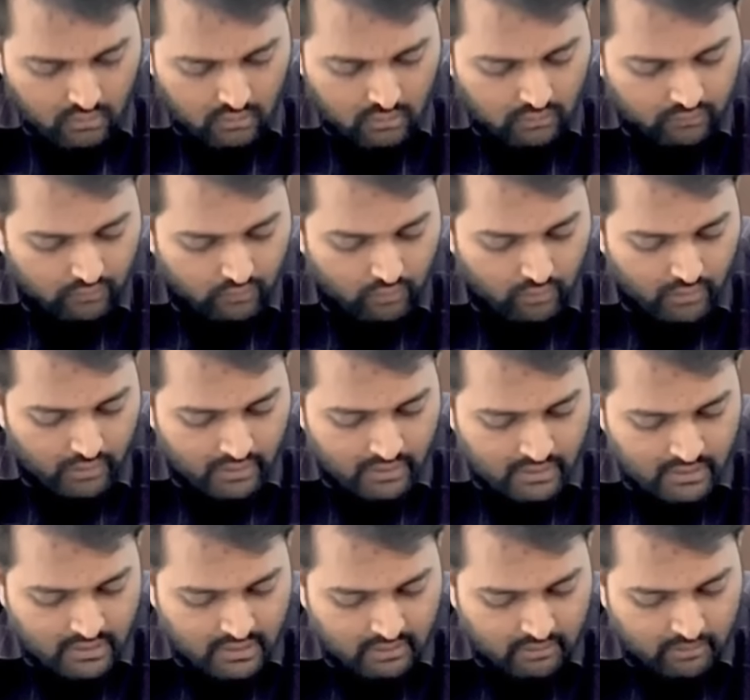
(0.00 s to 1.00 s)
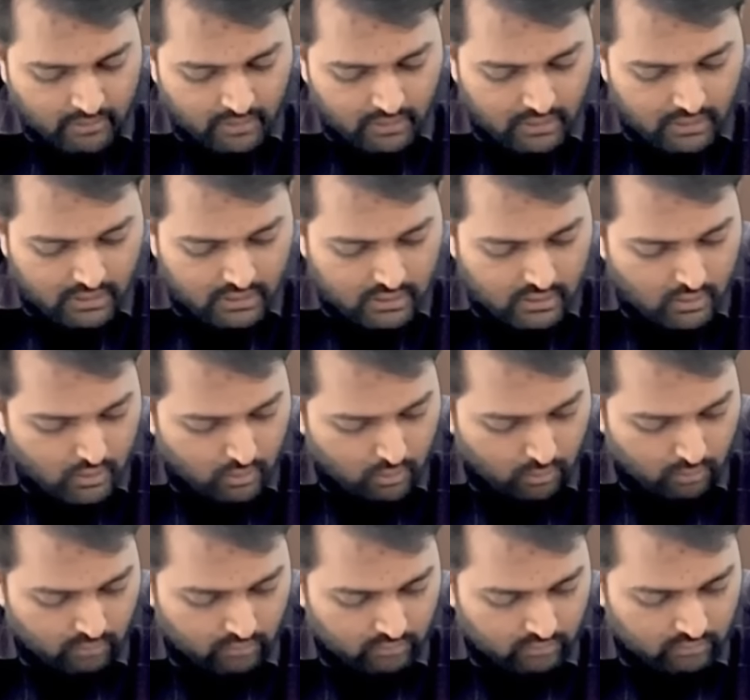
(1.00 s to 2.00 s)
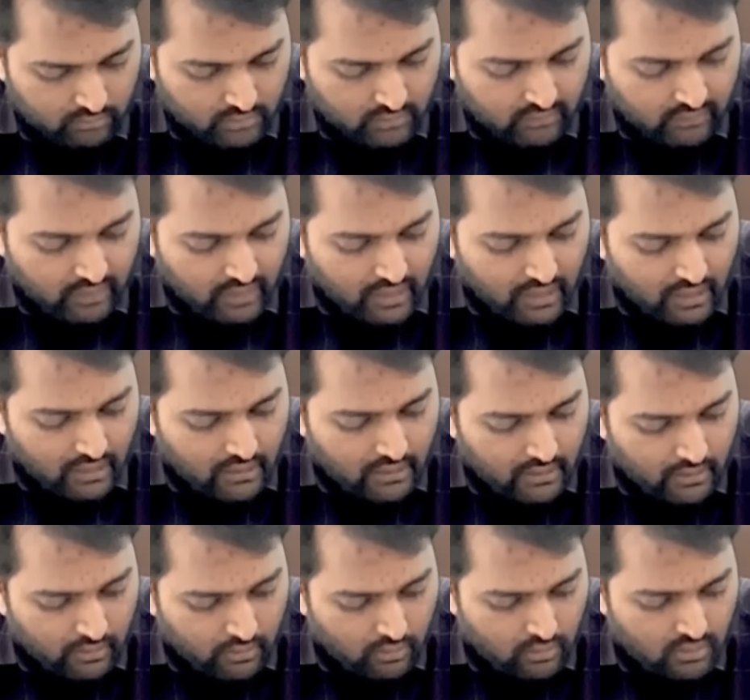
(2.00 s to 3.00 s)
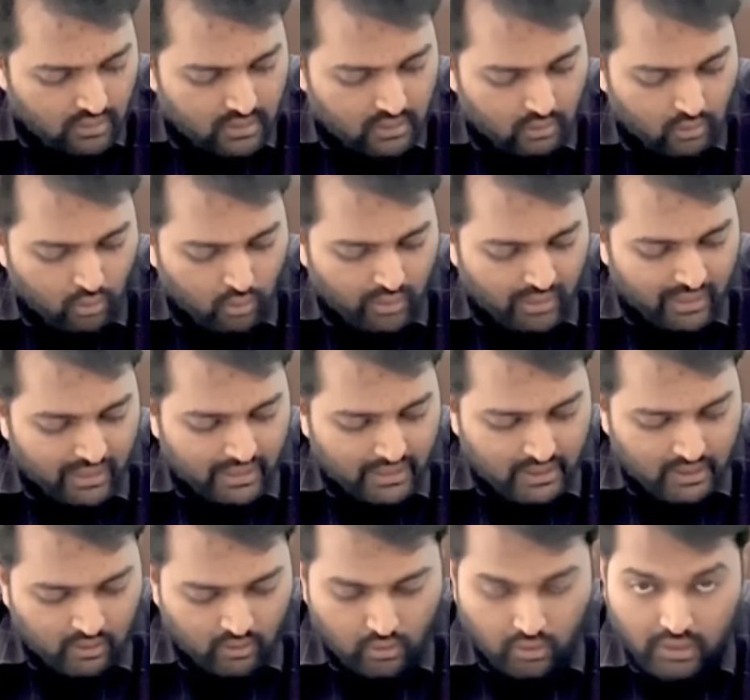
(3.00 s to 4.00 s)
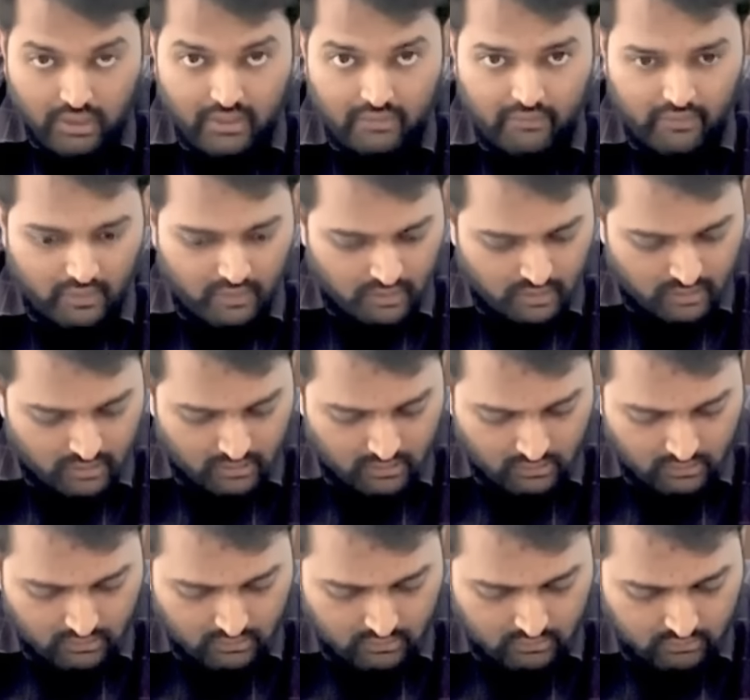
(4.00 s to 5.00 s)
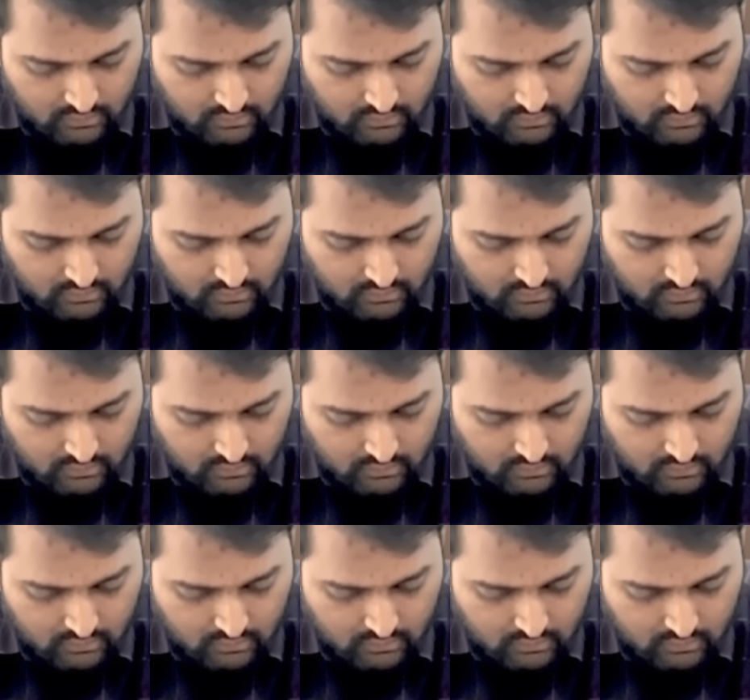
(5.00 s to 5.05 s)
The following statement is true if R denotes the correlation coefficient.